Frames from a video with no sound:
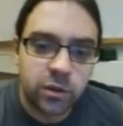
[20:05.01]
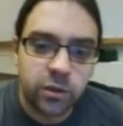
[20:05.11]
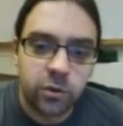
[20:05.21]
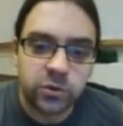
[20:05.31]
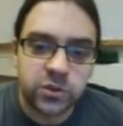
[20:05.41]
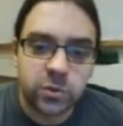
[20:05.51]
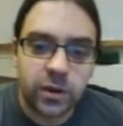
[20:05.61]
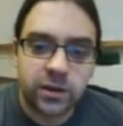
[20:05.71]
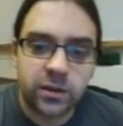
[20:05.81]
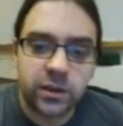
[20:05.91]
The whole
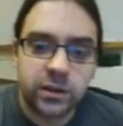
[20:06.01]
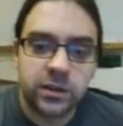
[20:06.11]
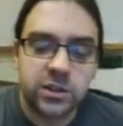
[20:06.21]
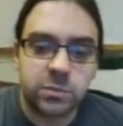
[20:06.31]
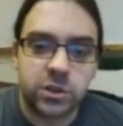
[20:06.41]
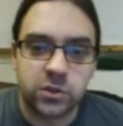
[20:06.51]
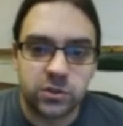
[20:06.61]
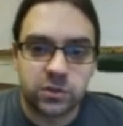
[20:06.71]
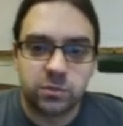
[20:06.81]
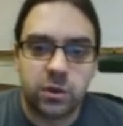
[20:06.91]
squared thing is
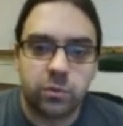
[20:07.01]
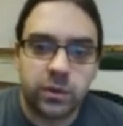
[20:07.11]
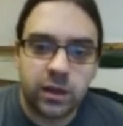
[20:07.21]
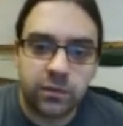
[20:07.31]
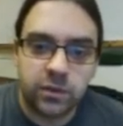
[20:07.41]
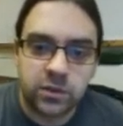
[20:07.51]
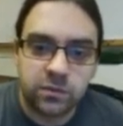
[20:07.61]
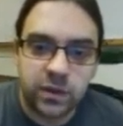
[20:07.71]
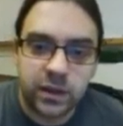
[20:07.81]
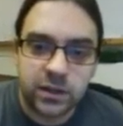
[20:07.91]
because, well, we have this
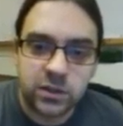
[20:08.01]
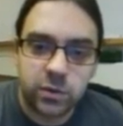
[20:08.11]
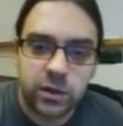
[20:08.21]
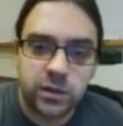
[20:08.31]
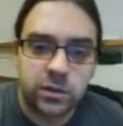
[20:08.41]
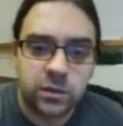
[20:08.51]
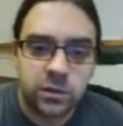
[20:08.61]
vx squared,